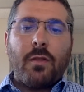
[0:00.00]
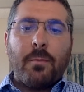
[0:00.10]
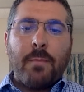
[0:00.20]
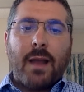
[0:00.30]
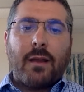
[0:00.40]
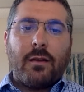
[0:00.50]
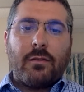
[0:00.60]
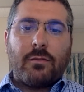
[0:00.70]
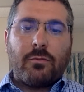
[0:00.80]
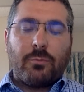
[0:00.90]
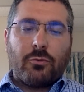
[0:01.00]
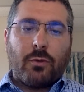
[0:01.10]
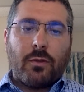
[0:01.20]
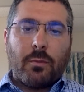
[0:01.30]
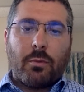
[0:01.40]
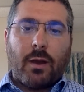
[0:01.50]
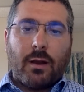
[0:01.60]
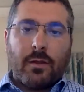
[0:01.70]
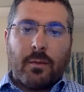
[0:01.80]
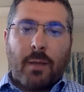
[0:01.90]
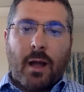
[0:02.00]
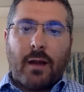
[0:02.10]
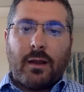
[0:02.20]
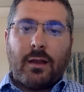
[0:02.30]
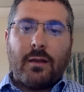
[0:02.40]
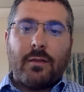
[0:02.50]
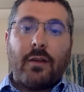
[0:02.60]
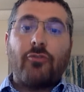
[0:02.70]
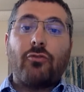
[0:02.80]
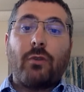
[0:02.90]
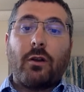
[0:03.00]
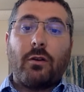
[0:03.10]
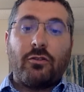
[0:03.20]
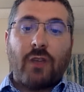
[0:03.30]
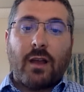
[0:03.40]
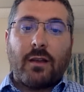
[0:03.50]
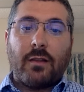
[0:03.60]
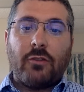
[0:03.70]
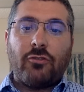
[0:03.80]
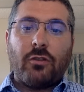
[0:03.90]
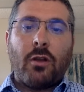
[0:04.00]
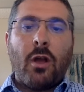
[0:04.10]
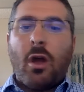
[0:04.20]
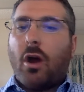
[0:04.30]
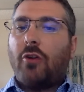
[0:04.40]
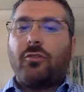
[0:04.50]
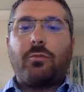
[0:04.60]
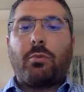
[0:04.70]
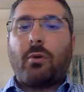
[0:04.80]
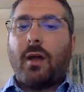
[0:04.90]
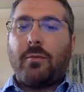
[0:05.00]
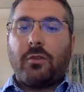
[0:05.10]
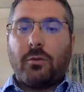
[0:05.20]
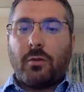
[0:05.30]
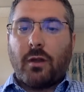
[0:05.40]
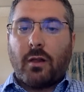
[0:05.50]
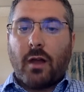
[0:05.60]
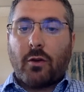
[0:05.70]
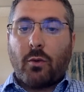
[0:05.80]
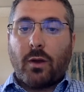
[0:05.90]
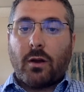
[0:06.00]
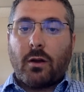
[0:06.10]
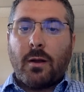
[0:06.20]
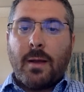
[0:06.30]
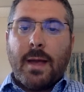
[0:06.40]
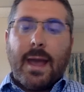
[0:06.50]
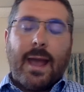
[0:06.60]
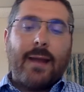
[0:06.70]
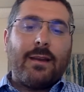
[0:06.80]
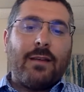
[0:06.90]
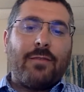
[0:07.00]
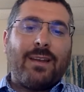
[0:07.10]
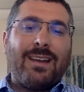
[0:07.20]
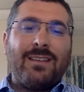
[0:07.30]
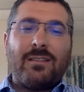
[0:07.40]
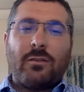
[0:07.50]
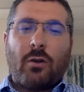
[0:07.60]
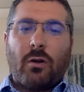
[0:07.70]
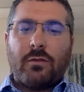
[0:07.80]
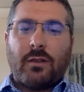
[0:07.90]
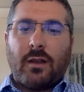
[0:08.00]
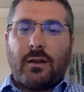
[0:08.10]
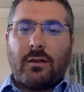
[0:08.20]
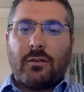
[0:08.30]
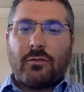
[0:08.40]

the mechanisms between the brain and the body that trigger ejaculation are just primed to do that a lot quicker. And if that isn't causing any